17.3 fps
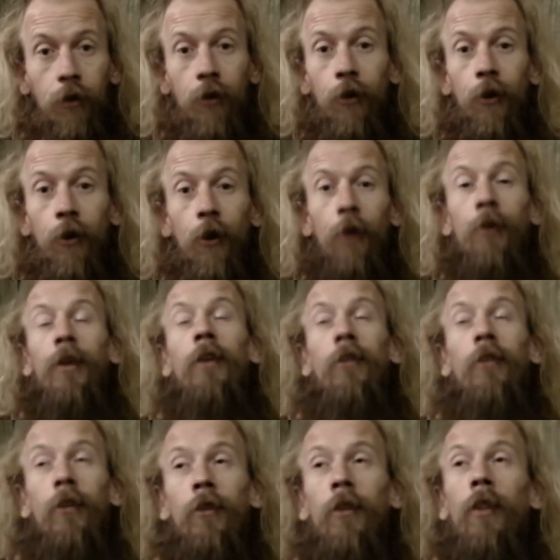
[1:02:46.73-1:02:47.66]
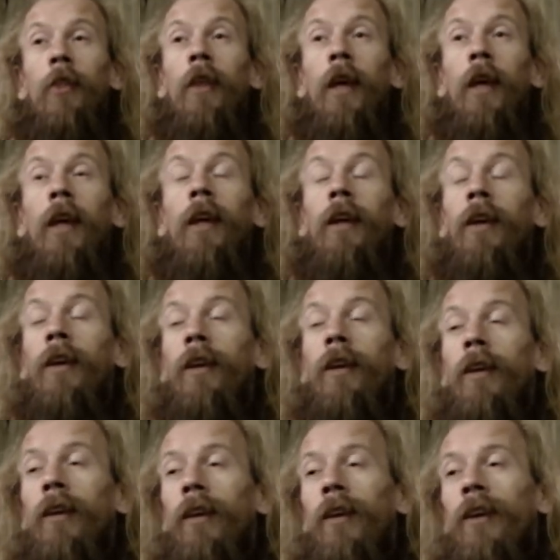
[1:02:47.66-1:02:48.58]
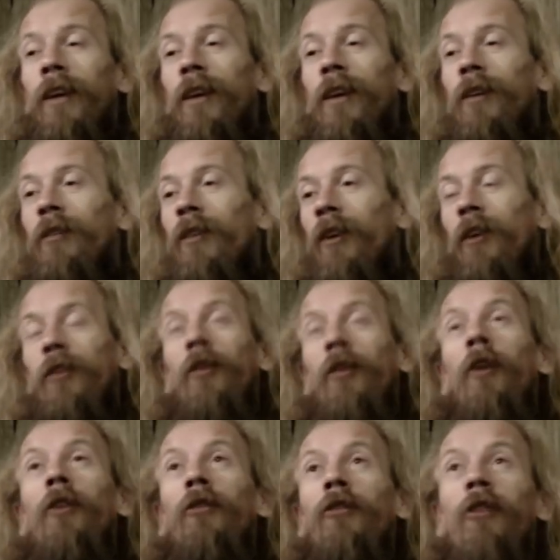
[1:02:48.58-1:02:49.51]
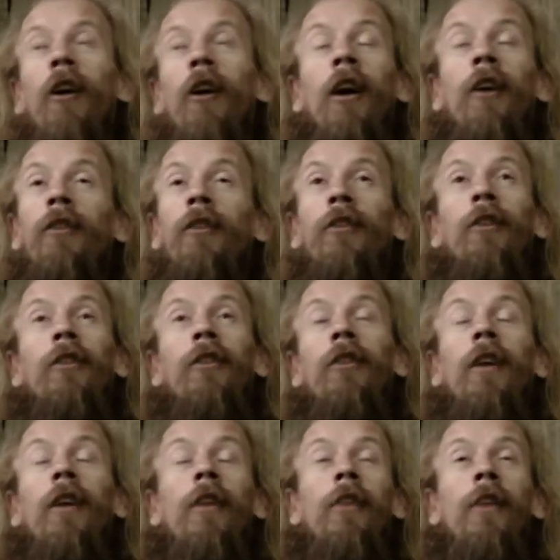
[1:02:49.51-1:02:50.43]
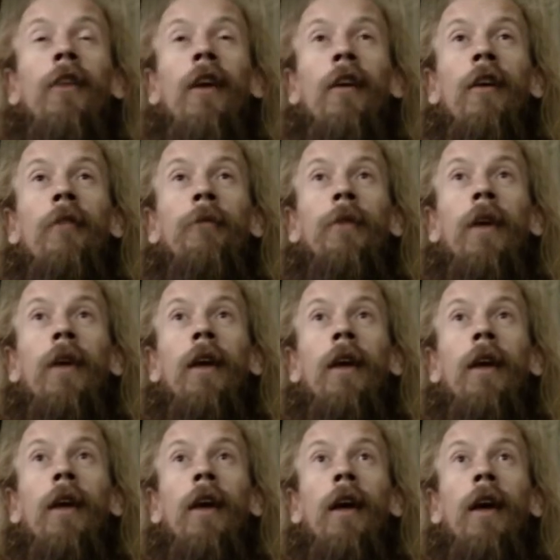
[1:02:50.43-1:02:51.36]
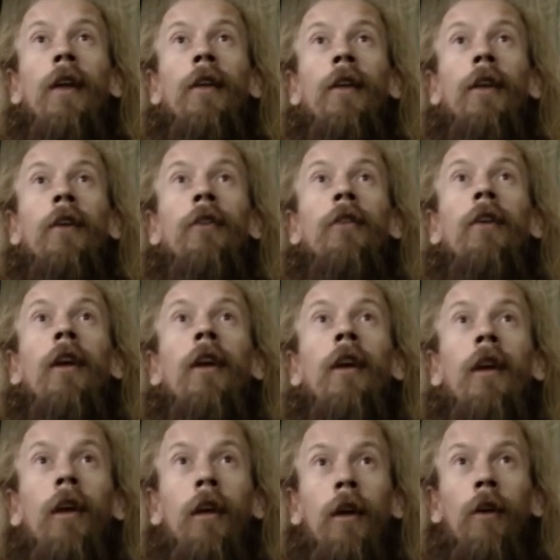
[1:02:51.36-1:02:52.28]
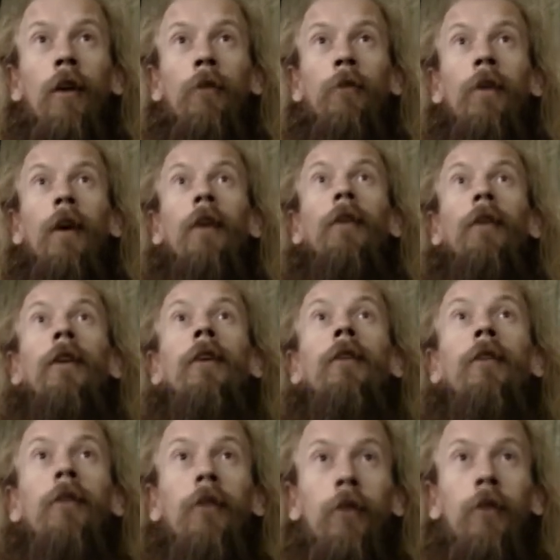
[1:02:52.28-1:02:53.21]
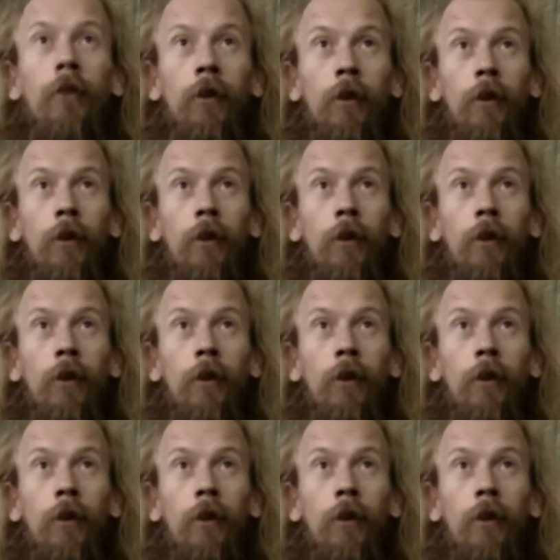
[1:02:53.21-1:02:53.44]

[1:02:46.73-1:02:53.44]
You know, this is the thing. I'm not trying. I'm just sitting there, and then suddenly I felt this